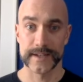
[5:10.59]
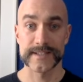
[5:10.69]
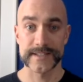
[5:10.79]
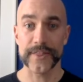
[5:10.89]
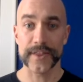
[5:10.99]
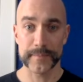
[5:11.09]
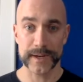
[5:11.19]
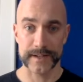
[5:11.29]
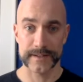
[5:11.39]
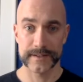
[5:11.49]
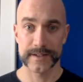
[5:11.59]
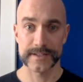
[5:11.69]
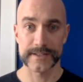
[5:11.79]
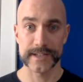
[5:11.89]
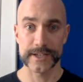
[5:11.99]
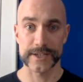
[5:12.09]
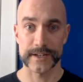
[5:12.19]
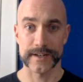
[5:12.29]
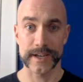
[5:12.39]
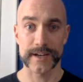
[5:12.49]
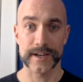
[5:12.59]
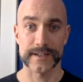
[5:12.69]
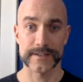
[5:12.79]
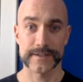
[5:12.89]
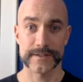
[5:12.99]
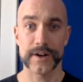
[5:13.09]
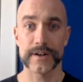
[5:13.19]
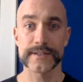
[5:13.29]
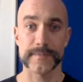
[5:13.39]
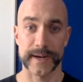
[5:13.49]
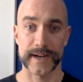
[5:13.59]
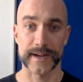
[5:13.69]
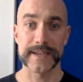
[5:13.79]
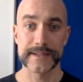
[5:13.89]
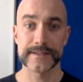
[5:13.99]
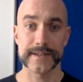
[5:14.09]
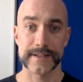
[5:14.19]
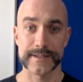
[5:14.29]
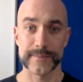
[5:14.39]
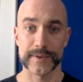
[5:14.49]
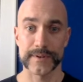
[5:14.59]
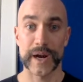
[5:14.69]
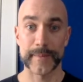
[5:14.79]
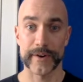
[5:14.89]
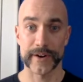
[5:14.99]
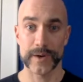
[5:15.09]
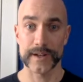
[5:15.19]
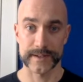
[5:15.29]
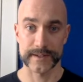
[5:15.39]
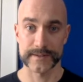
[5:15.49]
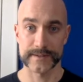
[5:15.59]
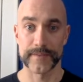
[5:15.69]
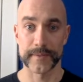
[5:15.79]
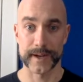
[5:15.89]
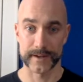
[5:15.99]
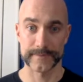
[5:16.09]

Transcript: It's nothing but a sensation in us caused by insensible primary qualities of the mana.